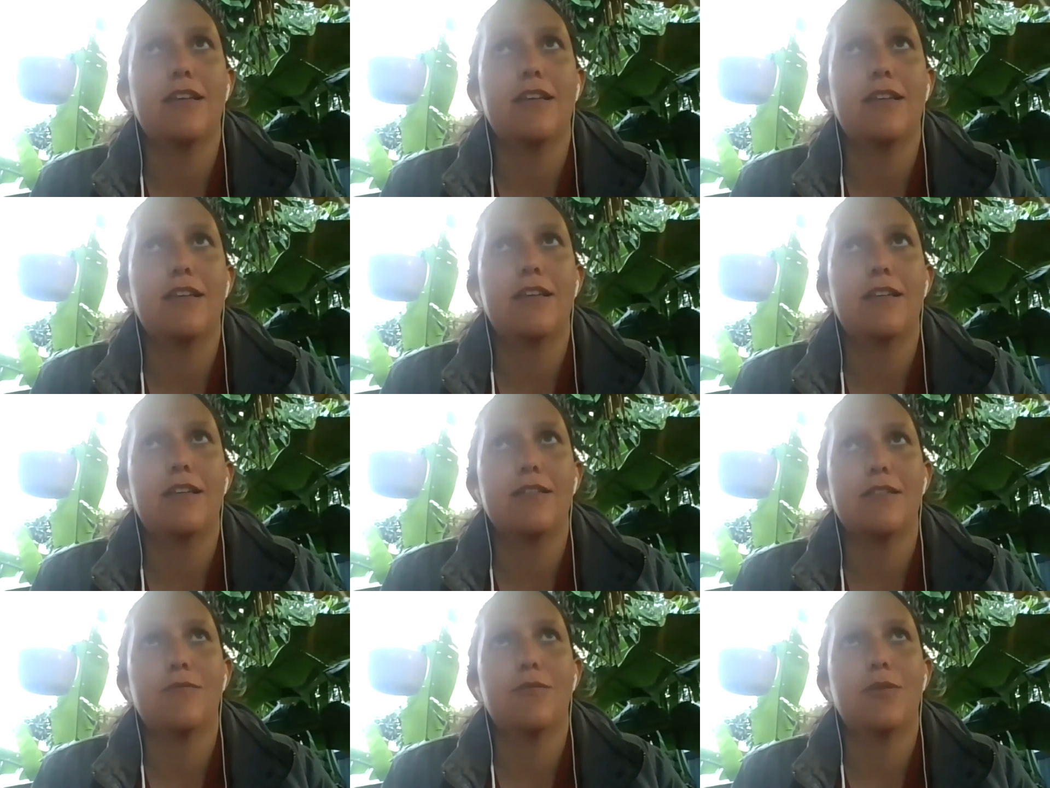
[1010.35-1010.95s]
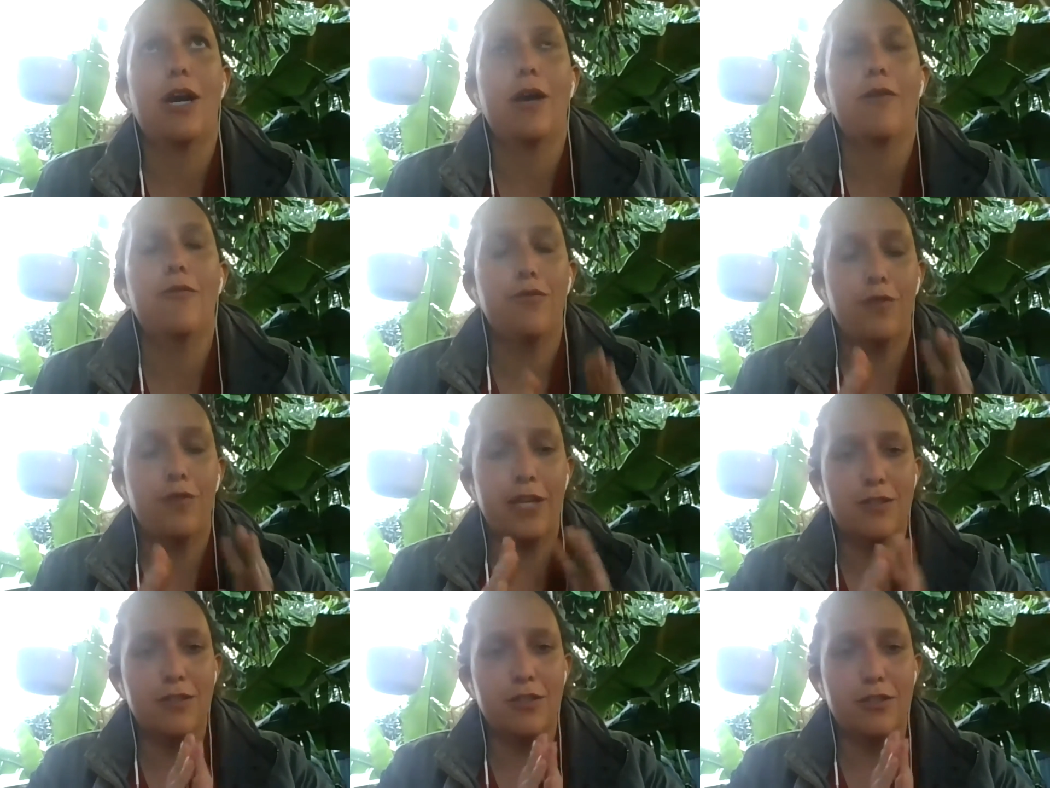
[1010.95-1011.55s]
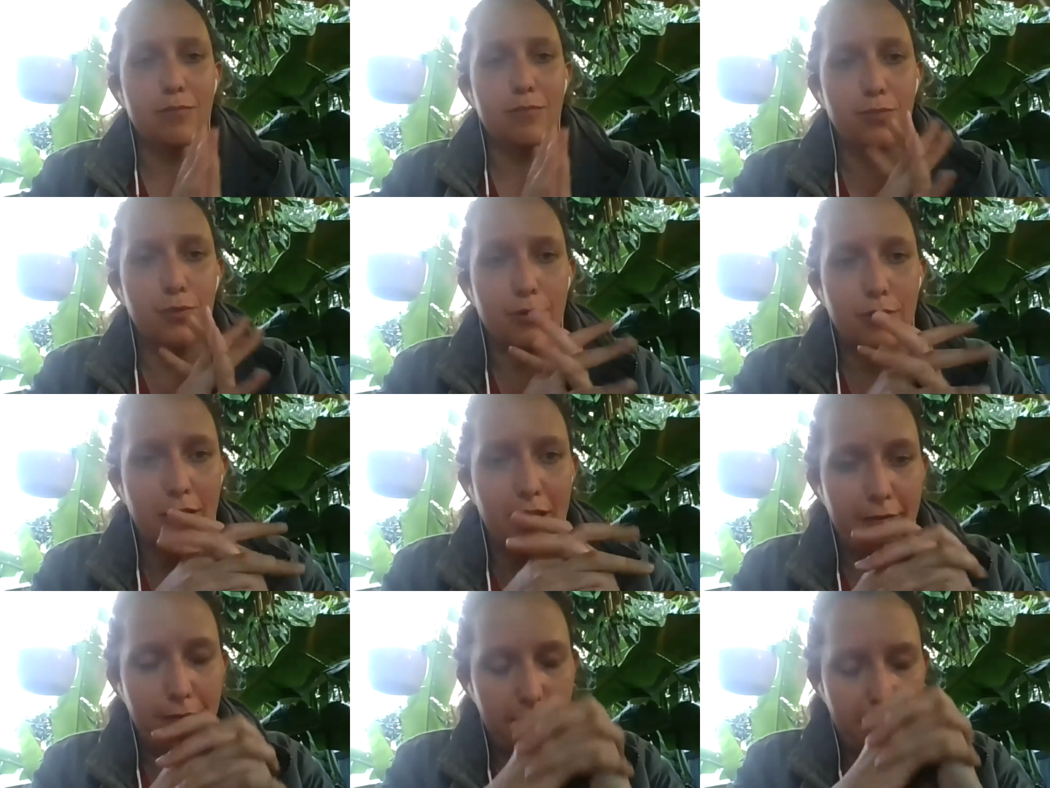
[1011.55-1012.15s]
is I reflect on a book
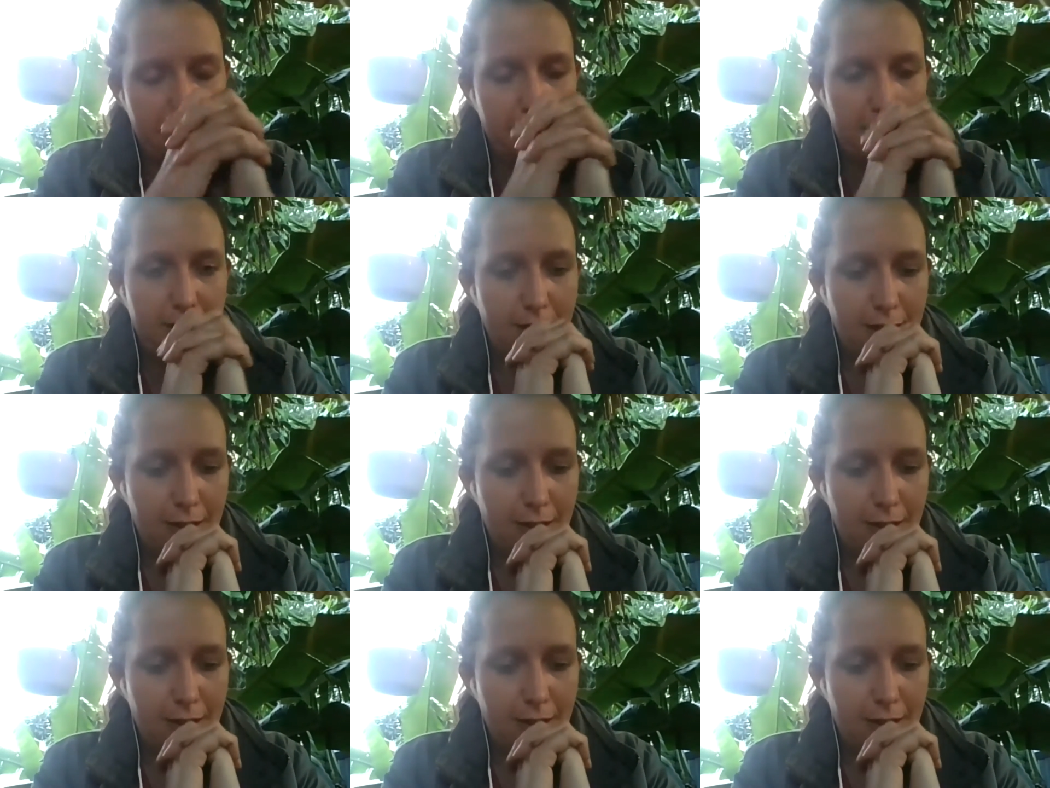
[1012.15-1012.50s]
I read,